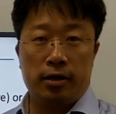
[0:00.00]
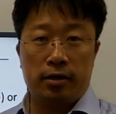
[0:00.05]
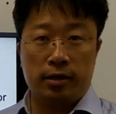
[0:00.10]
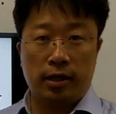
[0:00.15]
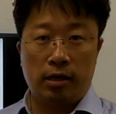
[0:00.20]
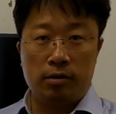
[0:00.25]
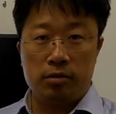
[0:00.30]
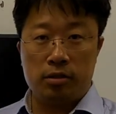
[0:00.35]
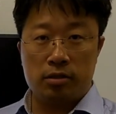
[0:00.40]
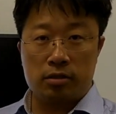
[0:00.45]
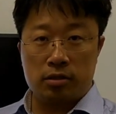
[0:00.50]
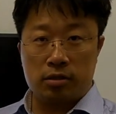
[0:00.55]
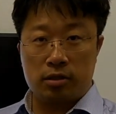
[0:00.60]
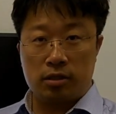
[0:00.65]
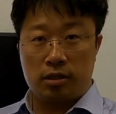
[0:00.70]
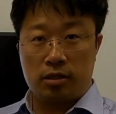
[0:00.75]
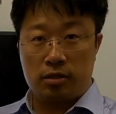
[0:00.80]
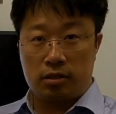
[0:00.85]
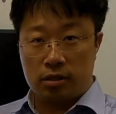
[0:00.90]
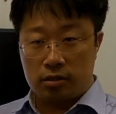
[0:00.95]
Now
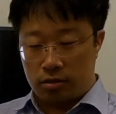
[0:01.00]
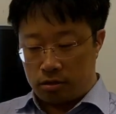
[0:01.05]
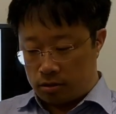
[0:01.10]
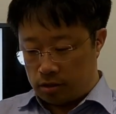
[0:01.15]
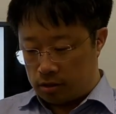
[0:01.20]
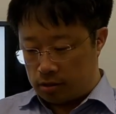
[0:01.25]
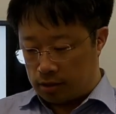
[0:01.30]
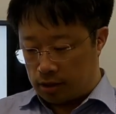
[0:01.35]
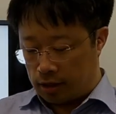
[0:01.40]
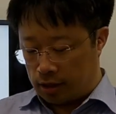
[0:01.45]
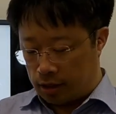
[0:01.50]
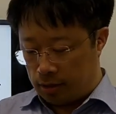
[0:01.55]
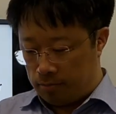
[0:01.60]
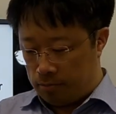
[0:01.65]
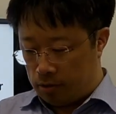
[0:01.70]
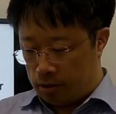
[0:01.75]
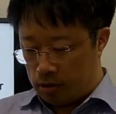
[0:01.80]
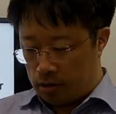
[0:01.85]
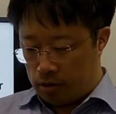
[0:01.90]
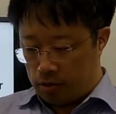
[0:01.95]
this
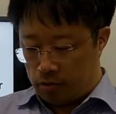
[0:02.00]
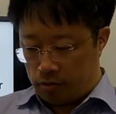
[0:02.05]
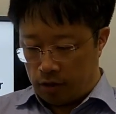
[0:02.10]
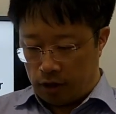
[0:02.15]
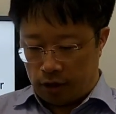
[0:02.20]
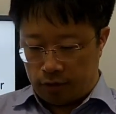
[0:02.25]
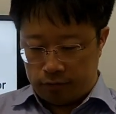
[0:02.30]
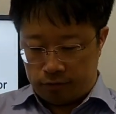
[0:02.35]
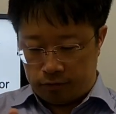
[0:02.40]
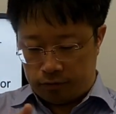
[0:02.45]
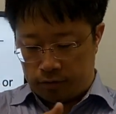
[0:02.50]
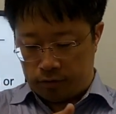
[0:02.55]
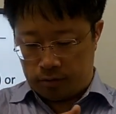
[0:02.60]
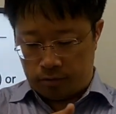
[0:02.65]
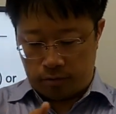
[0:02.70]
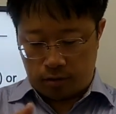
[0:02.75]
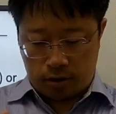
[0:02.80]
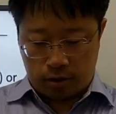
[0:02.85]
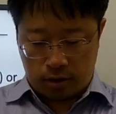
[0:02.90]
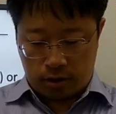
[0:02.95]
time you have
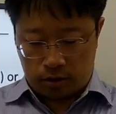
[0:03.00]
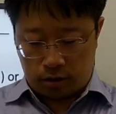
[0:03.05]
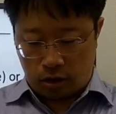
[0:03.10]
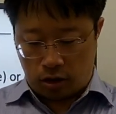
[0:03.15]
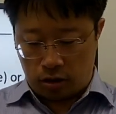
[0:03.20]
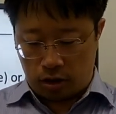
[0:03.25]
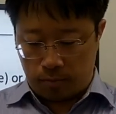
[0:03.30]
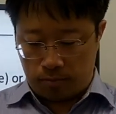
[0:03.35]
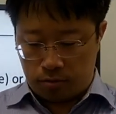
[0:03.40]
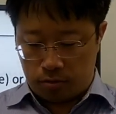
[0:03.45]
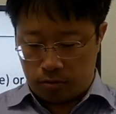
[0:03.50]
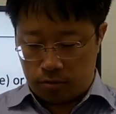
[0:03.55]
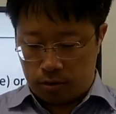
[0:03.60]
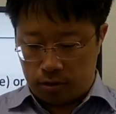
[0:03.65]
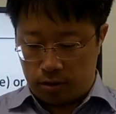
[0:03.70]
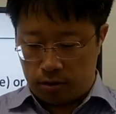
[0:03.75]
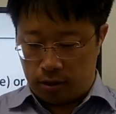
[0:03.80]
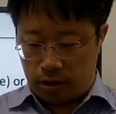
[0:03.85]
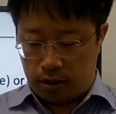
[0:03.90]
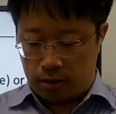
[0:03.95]
target
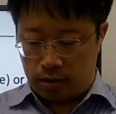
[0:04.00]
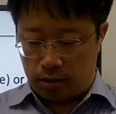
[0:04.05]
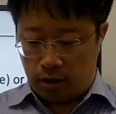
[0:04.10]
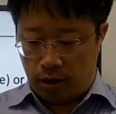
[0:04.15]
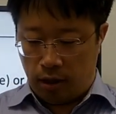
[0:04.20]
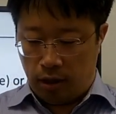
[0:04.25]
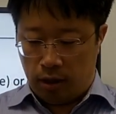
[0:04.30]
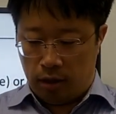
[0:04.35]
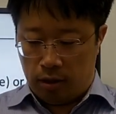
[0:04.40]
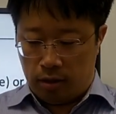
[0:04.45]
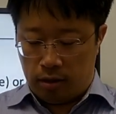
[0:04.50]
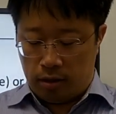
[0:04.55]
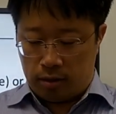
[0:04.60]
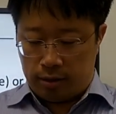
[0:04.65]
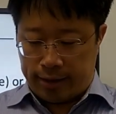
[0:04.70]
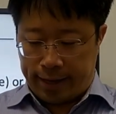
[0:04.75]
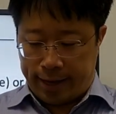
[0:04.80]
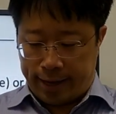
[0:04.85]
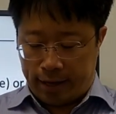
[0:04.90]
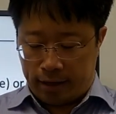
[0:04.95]
protein and
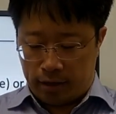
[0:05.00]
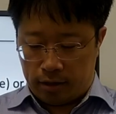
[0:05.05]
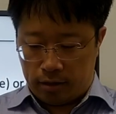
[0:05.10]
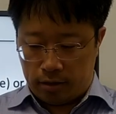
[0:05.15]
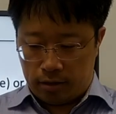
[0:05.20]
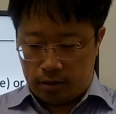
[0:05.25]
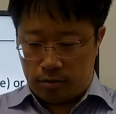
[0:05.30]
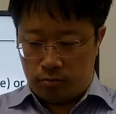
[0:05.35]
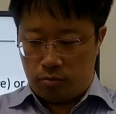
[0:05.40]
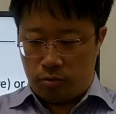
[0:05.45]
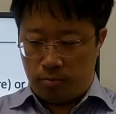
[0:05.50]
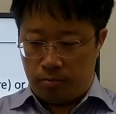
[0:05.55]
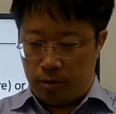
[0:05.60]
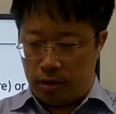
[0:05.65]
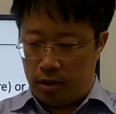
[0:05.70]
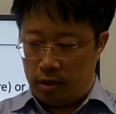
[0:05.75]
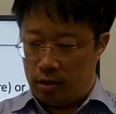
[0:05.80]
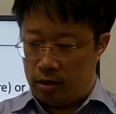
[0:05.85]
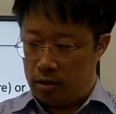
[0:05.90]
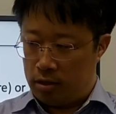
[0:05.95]
tag will
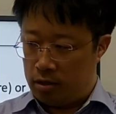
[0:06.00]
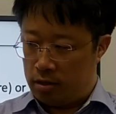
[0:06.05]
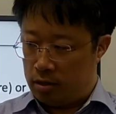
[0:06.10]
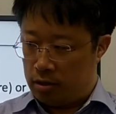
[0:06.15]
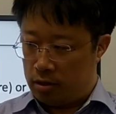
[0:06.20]
be